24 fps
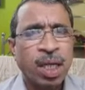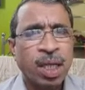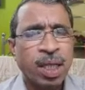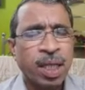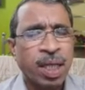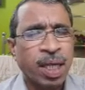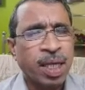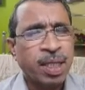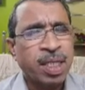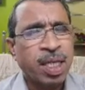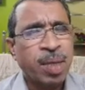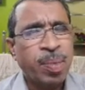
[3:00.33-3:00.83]

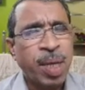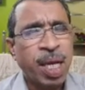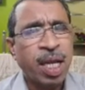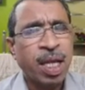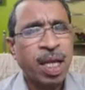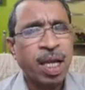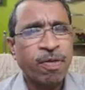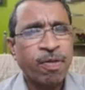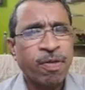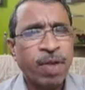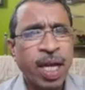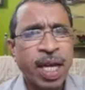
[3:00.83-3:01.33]
The
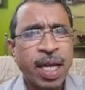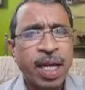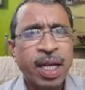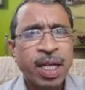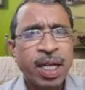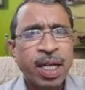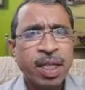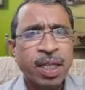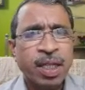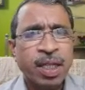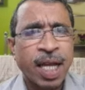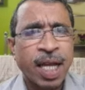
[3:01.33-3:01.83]
similar
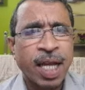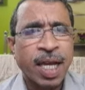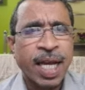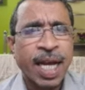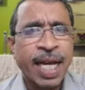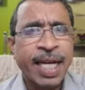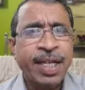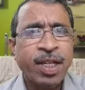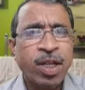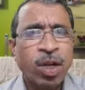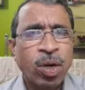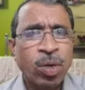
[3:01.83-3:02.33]
way,
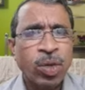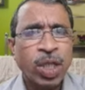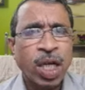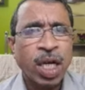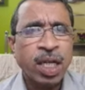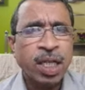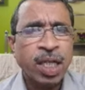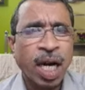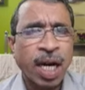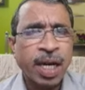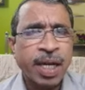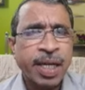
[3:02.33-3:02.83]

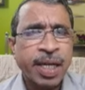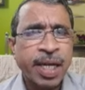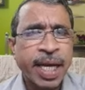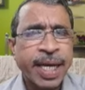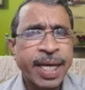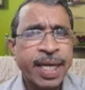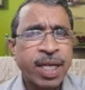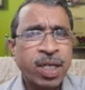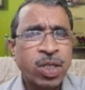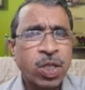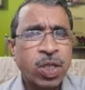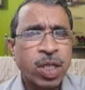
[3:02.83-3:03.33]
nitrogen
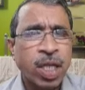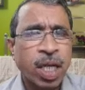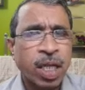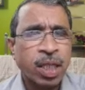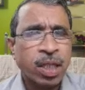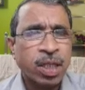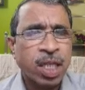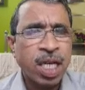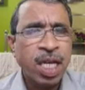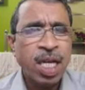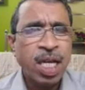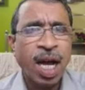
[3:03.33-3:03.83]
contains
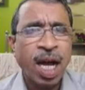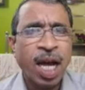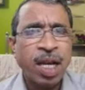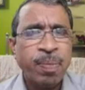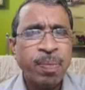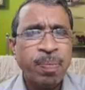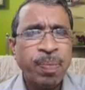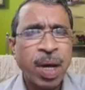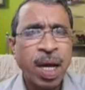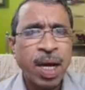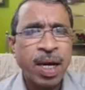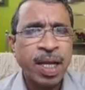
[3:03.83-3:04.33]
the 3
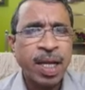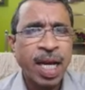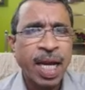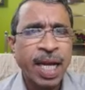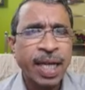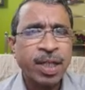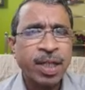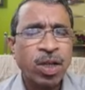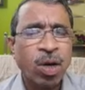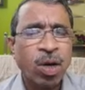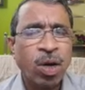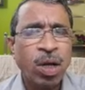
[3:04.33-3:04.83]
unpaired
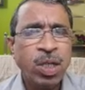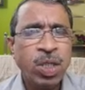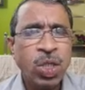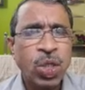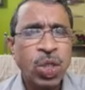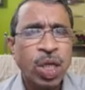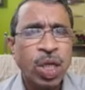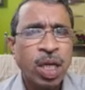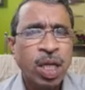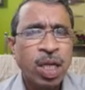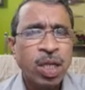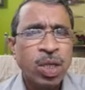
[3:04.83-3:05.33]

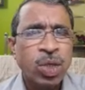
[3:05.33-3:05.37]
electrons.